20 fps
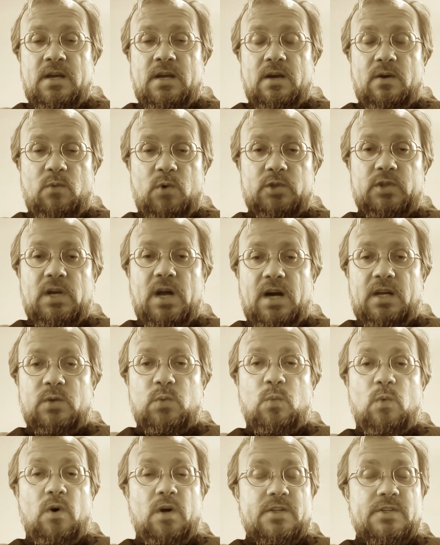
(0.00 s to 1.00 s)
what God
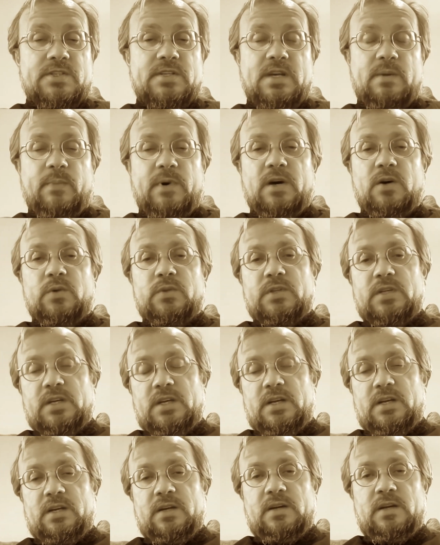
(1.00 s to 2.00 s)
wants about
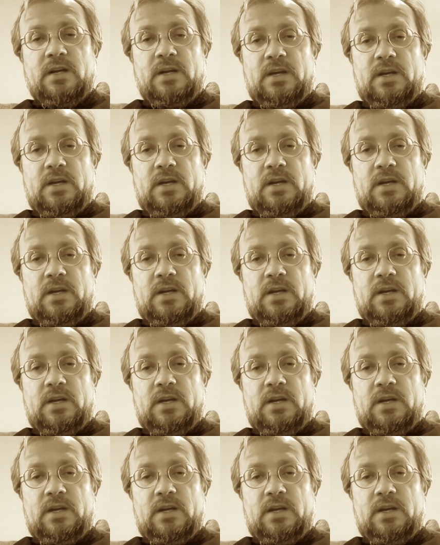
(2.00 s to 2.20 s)
uh,